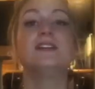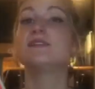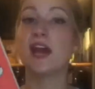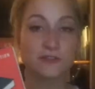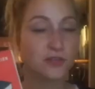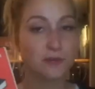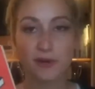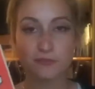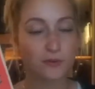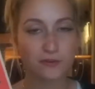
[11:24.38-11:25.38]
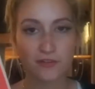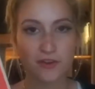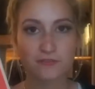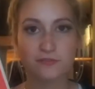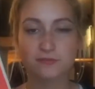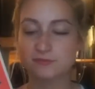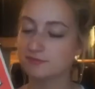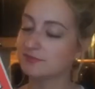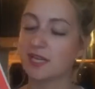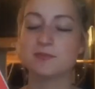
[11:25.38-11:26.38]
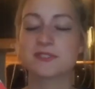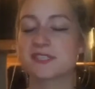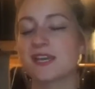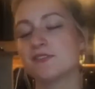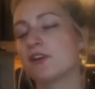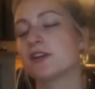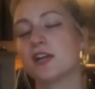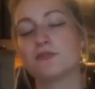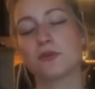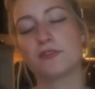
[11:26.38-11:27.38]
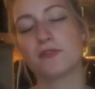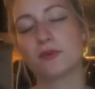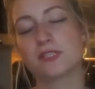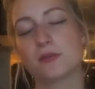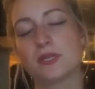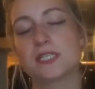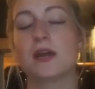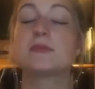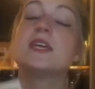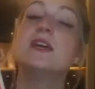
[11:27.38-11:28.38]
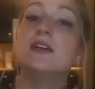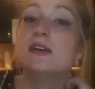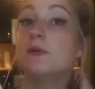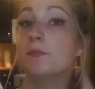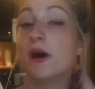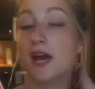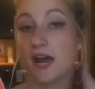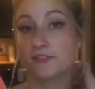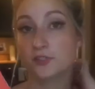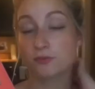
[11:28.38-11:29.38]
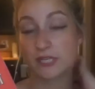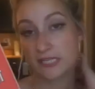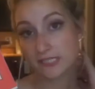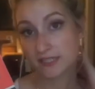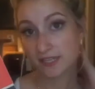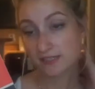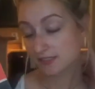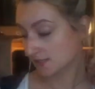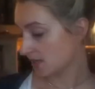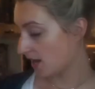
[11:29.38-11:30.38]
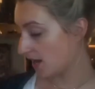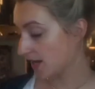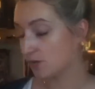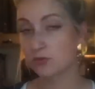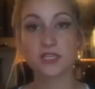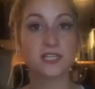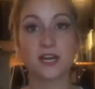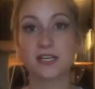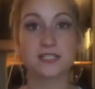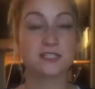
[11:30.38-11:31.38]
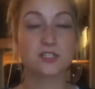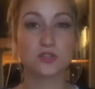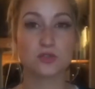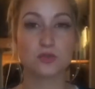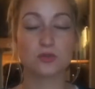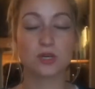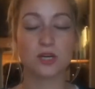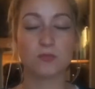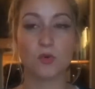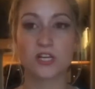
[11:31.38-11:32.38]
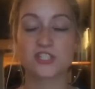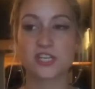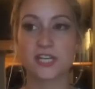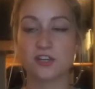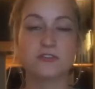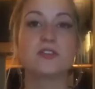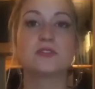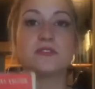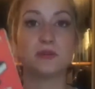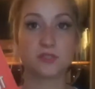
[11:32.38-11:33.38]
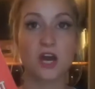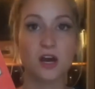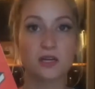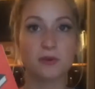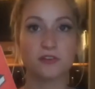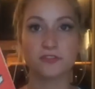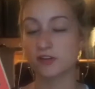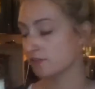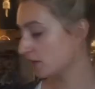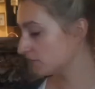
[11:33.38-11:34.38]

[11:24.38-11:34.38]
after I read 405, I'm saying Fahrenheit 451 so many times. But after reading this, I really got into watching interviews of him talk about Fahrenheit